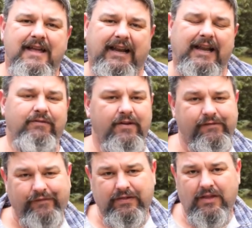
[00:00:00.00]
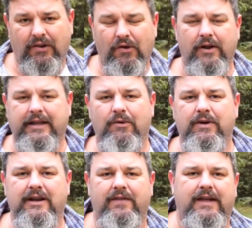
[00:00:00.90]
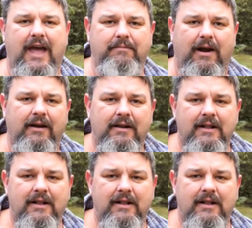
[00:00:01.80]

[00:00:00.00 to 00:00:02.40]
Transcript: It'll even affect the light going into the camera.